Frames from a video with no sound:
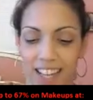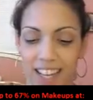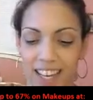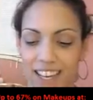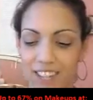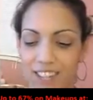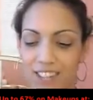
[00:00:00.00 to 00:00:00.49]

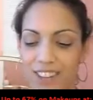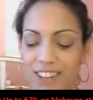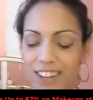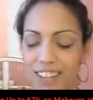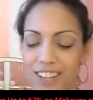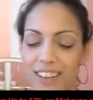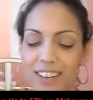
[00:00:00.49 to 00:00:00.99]
And then I'll show
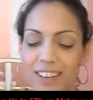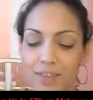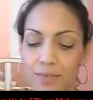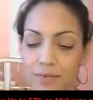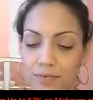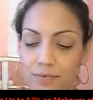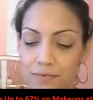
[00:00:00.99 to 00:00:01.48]
you the
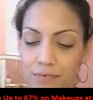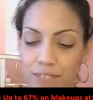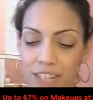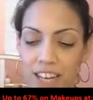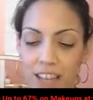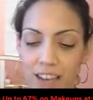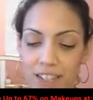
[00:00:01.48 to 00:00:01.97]

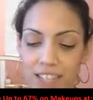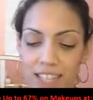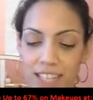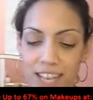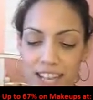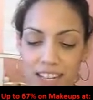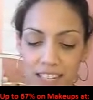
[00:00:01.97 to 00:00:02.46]
colors
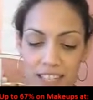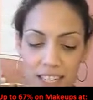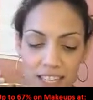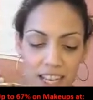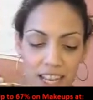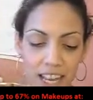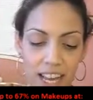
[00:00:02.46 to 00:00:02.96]
inside.
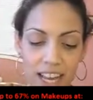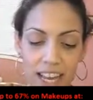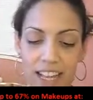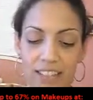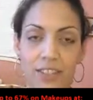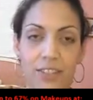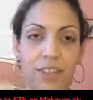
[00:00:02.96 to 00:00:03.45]

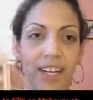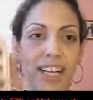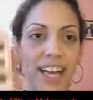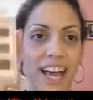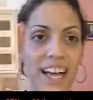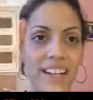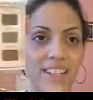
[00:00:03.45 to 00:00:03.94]
And so it kind of